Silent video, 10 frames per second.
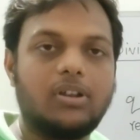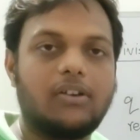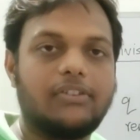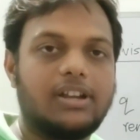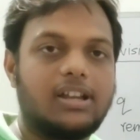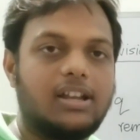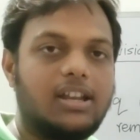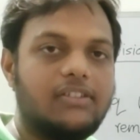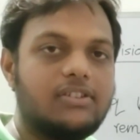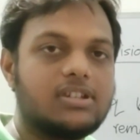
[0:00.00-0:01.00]
of a
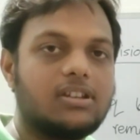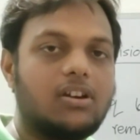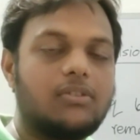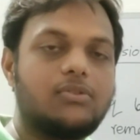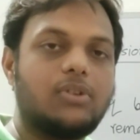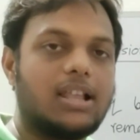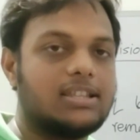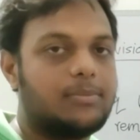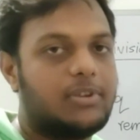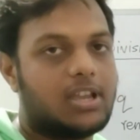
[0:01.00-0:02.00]
division of two
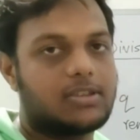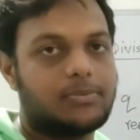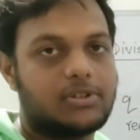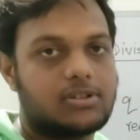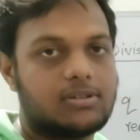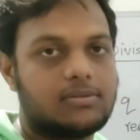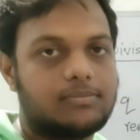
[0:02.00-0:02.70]
algebraic expression.